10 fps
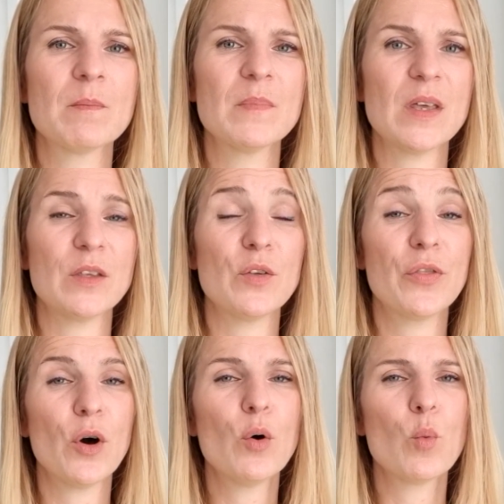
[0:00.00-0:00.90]
that you
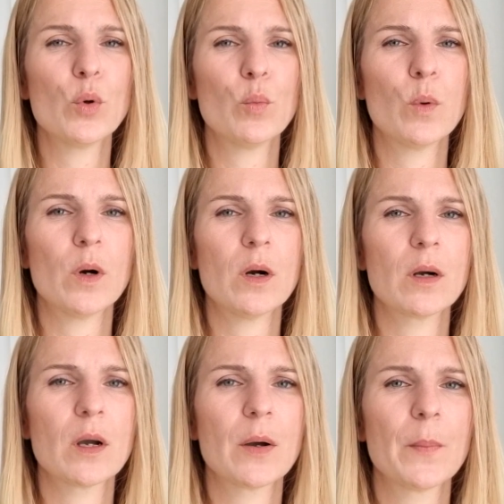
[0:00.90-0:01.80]
thought would
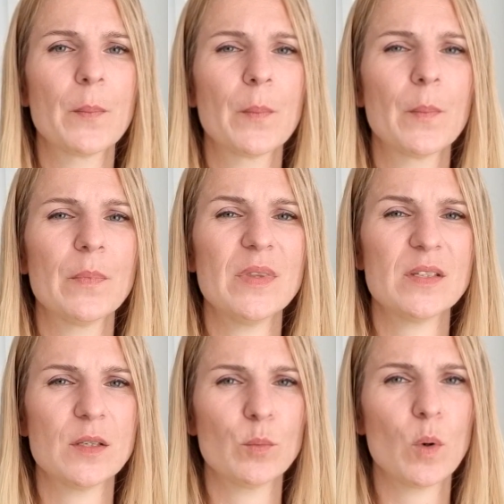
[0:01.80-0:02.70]
work
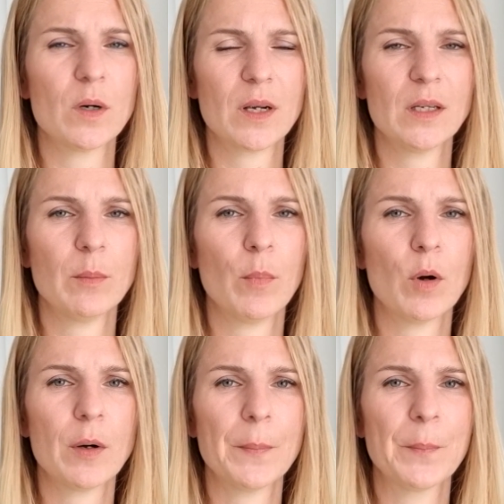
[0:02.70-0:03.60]
doesn't work
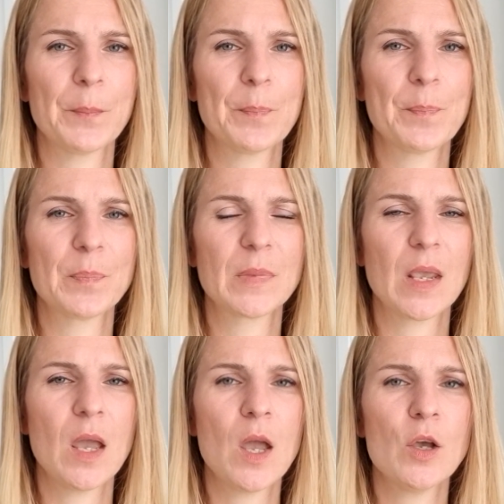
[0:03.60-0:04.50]
anymore.
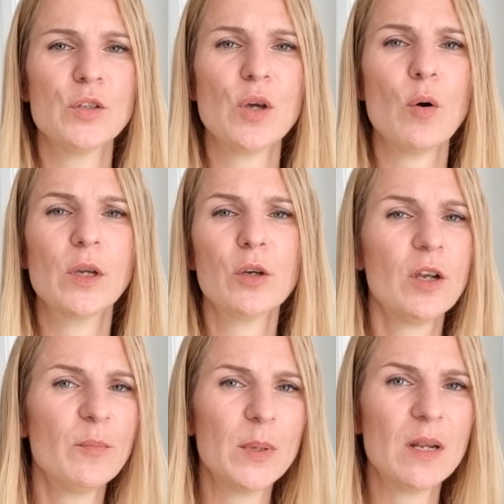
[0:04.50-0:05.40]
So it could
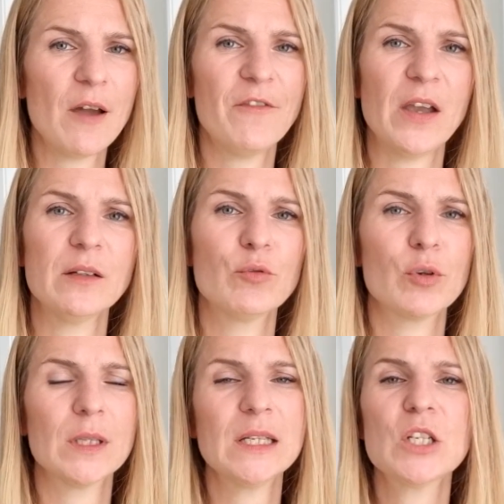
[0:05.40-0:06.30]
have been a failed
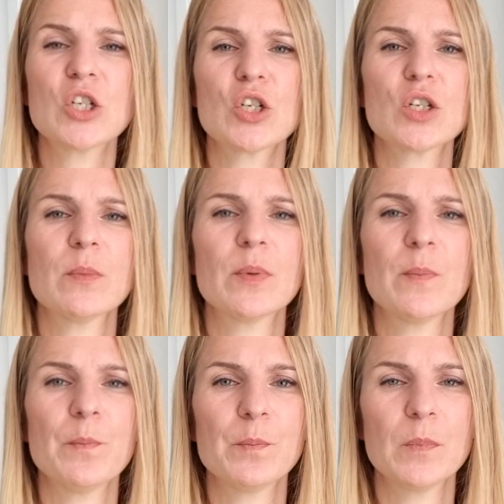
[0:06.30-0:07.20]
relationship.
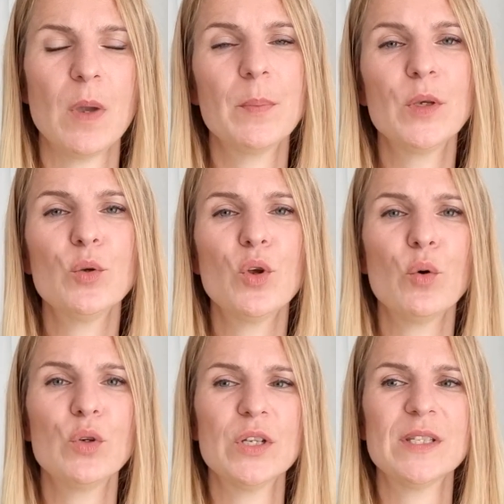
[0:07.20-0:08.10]
Maybe you
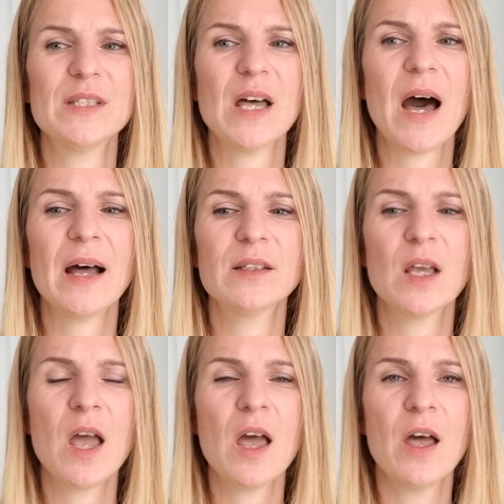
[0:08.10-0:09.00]
noticed that
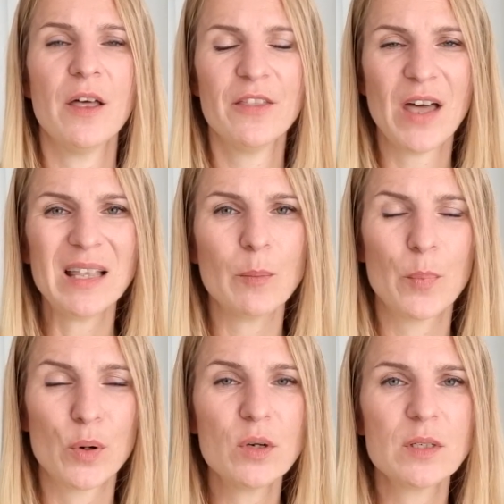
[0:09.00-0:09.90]
that
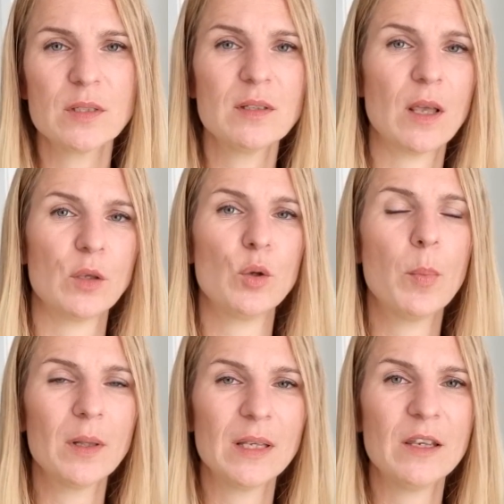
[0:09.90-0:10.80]
person that you
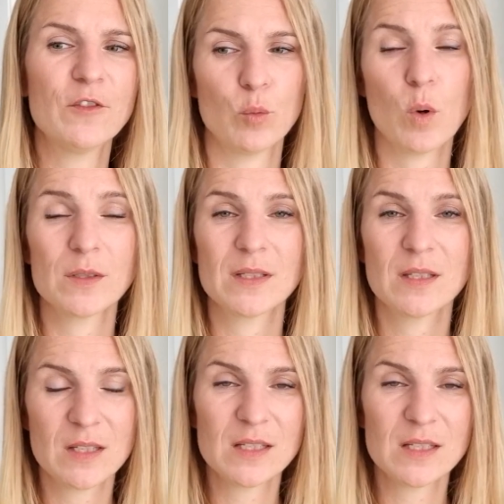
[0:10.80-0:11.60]
believed was this